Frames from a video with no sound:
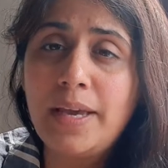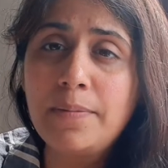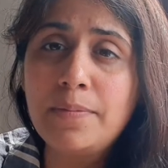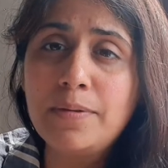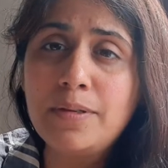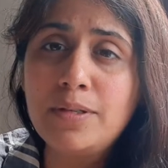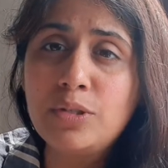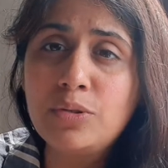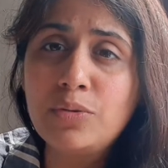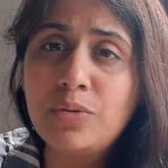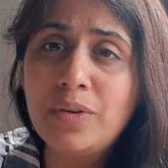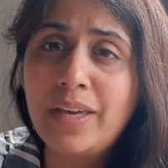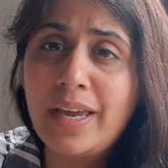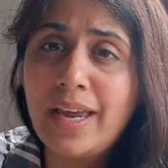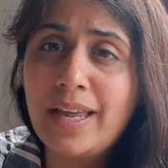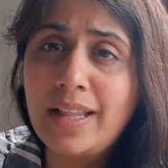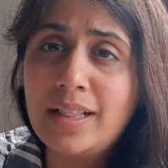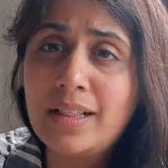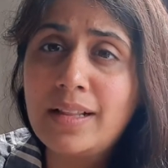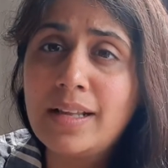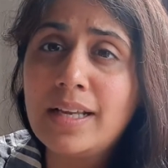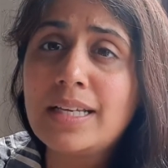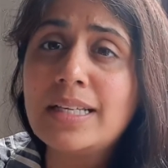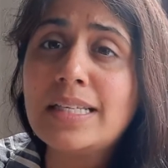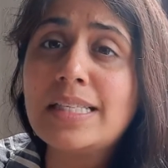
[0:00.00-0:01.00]
able to
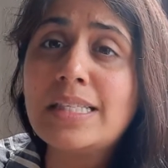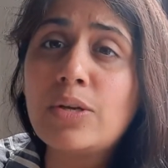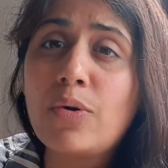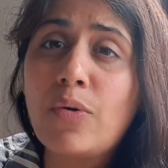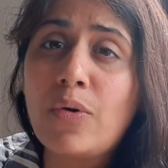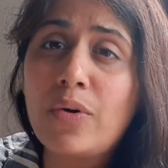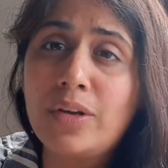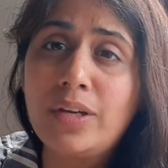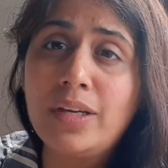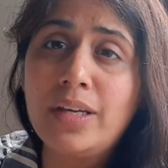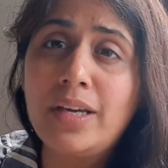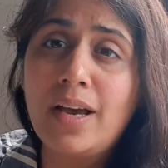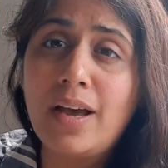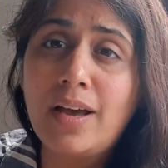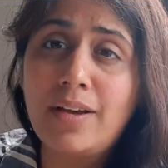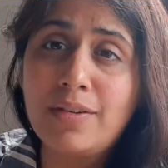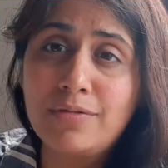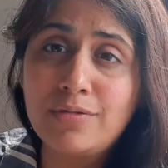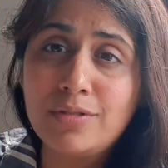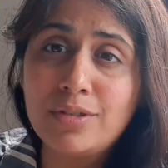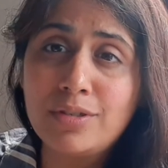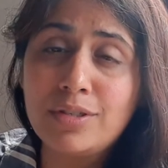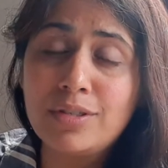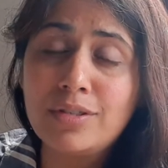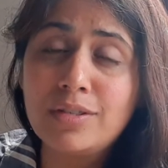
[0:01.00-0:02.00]
get this only
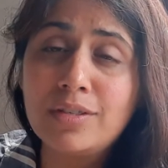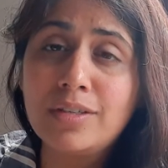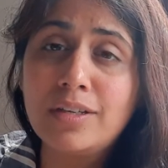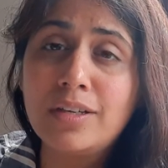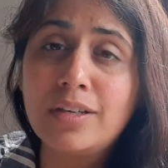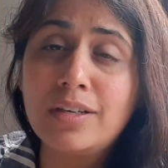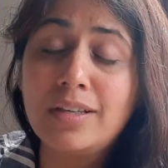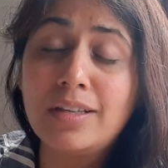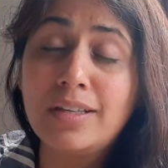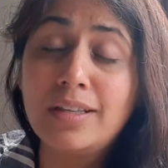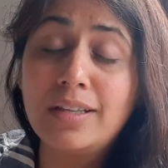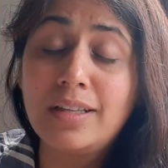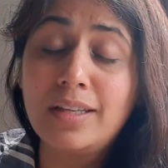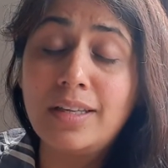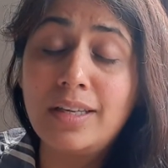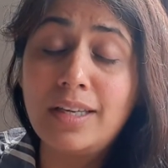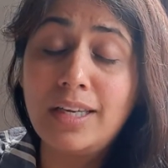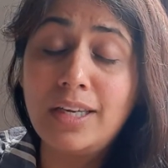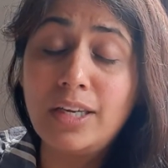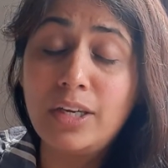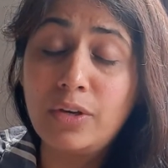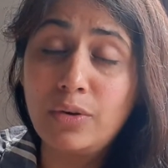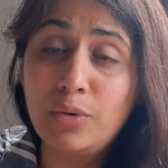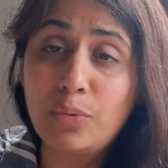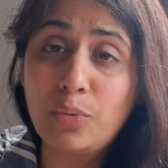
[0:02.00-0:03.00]
after the
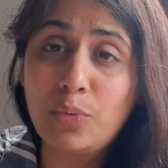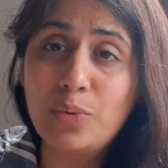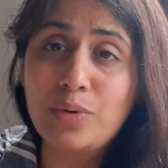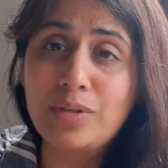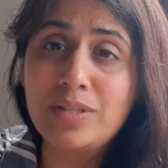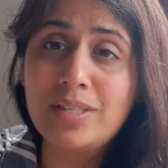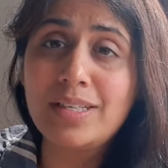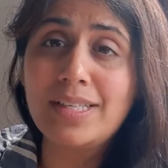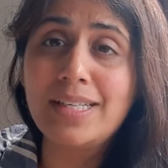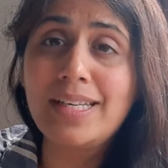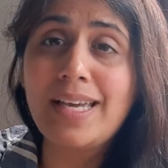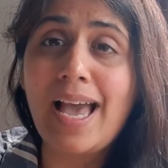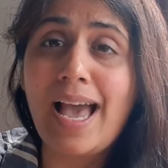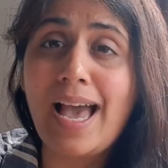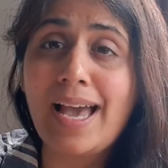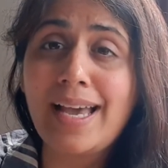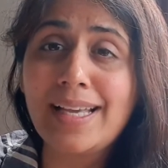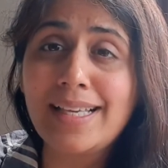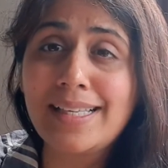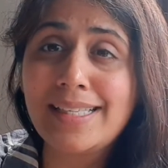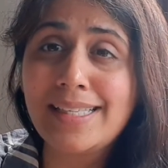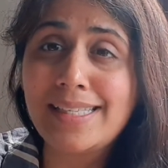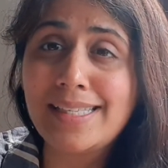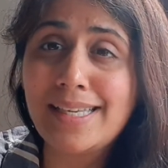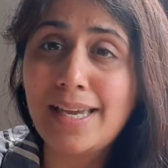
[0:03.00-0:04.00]
university
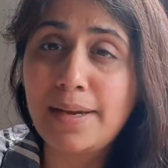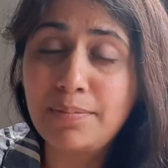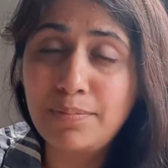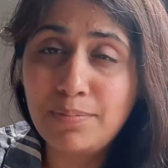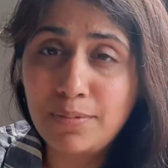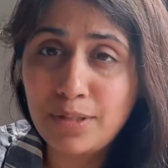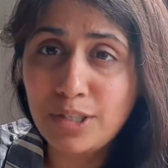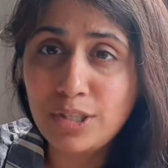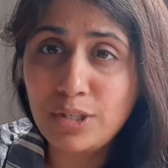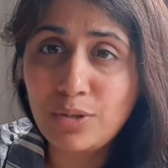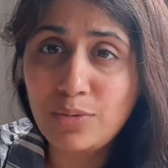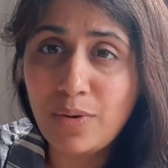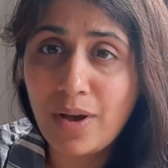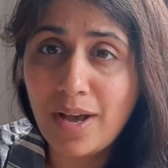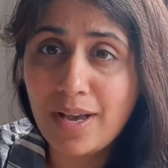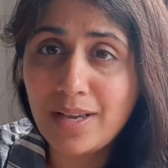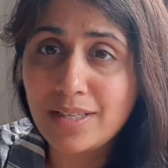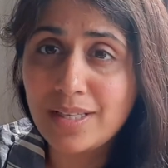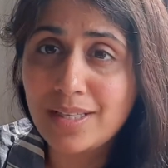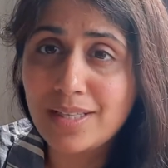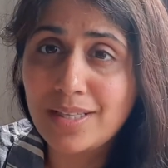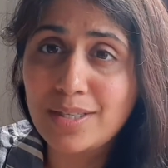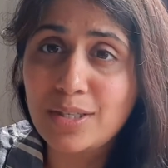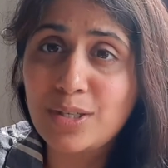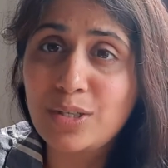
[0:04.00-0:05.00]
accept you
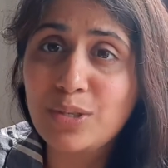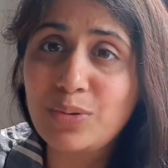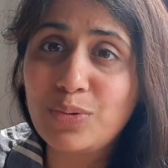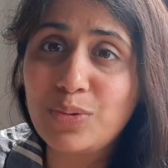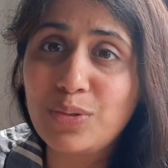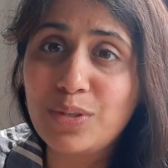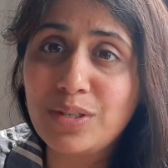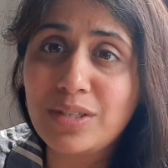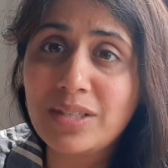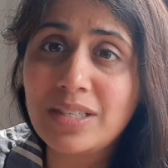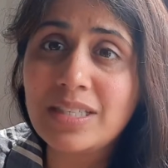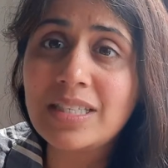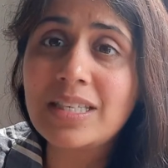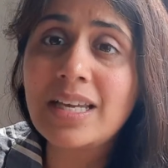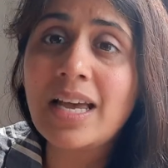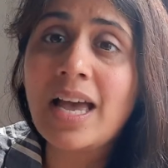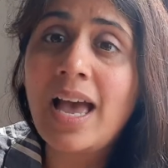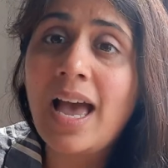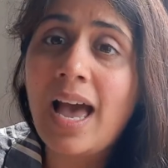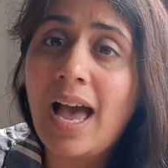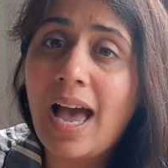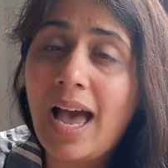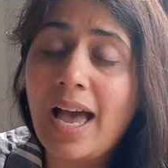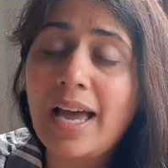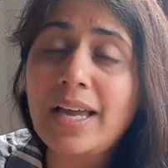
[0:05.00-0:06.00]
as a student
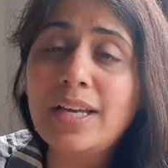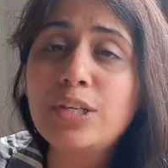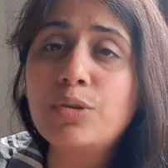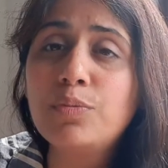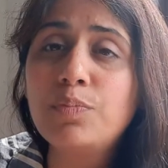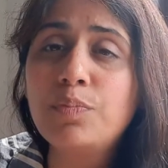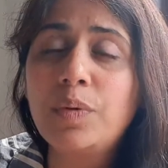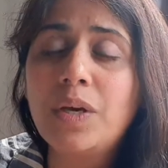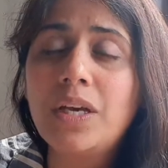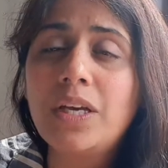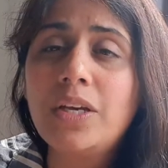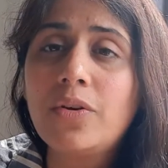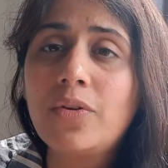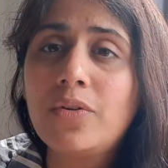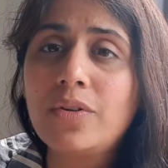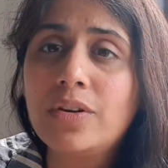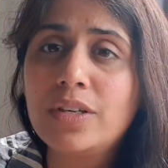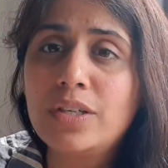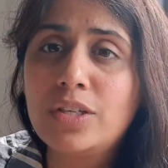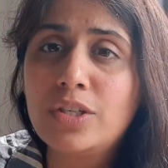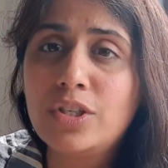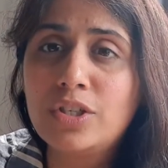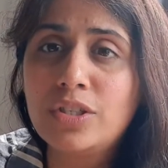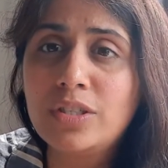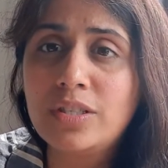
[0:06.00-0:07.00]
and you pay your
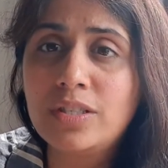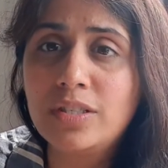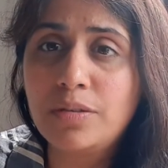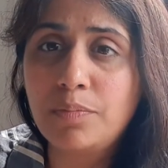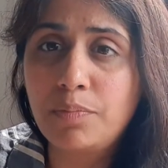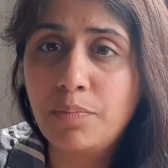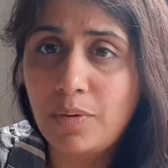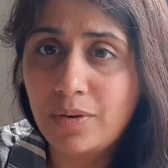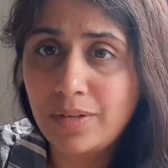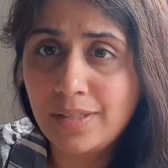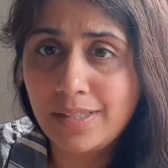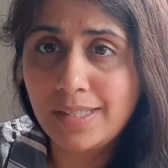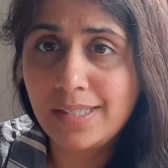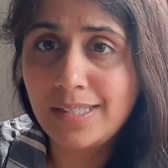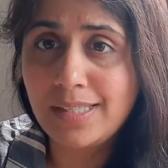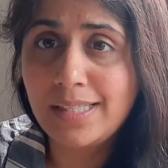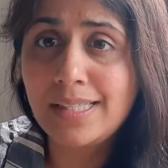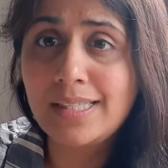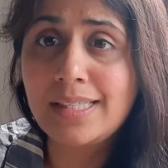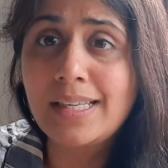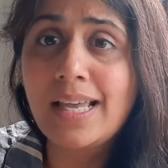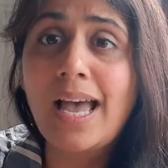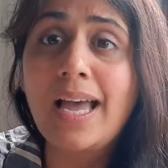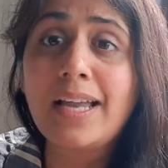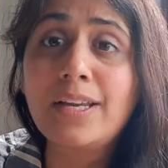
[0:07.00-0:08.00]
initial
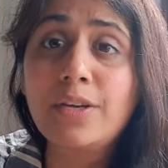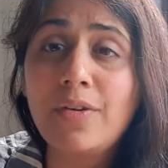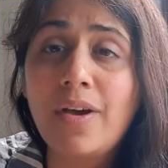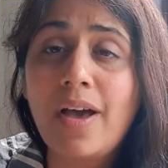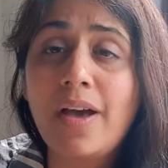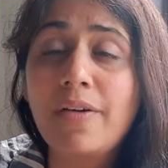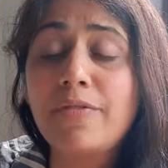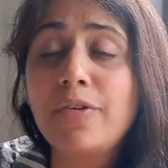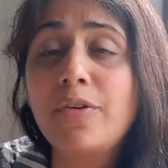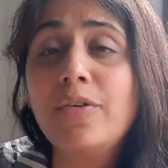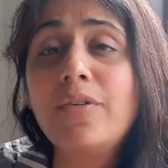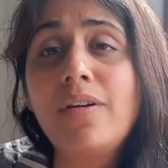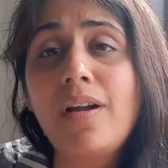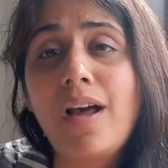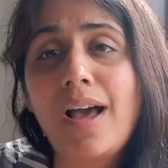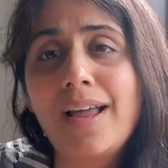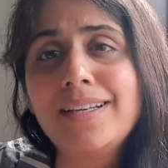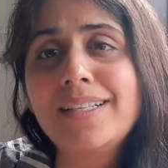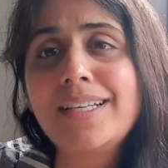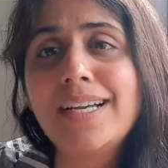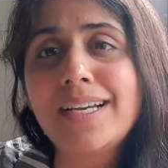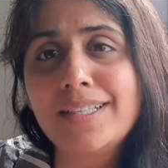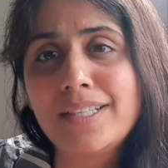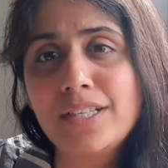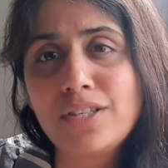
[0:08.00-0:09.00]
deposits and you have your
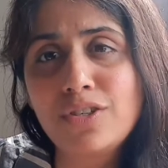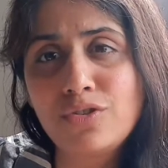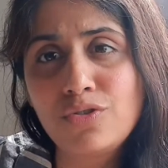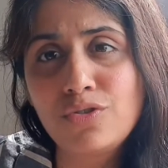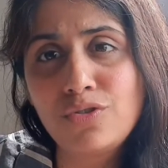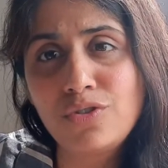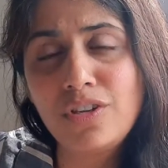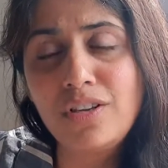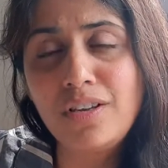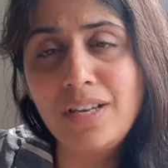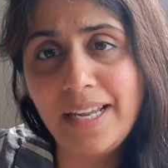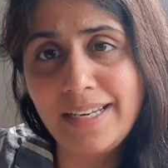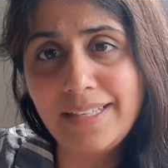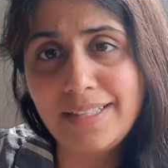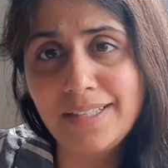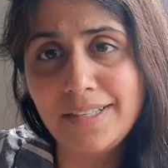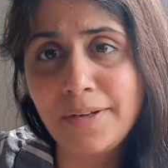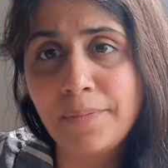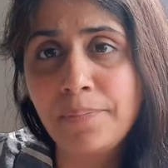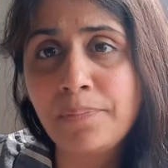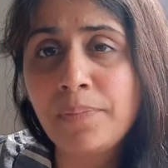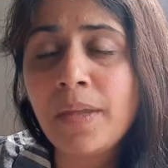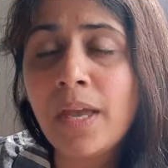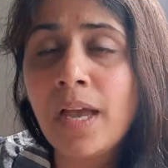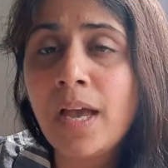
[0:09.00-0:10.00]
unconditional
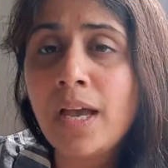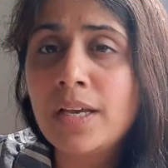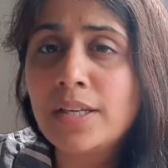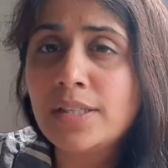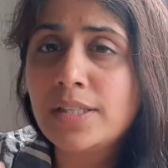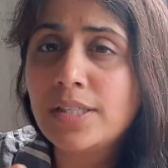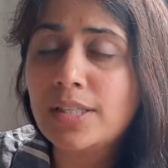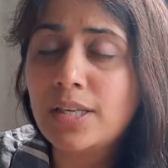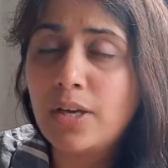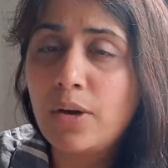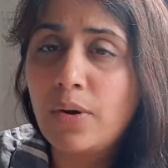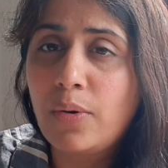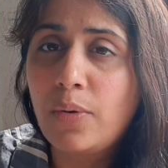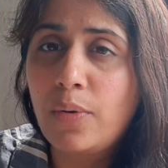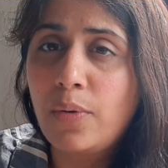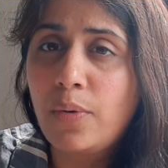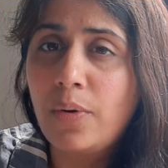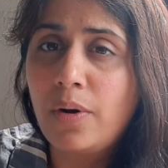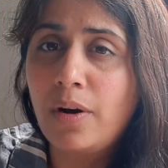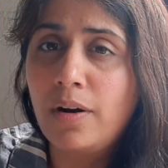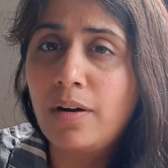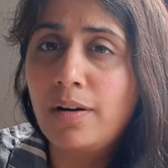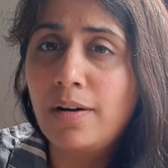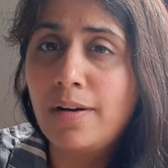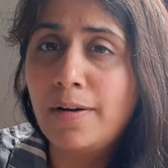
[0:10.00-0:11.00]
letter. So,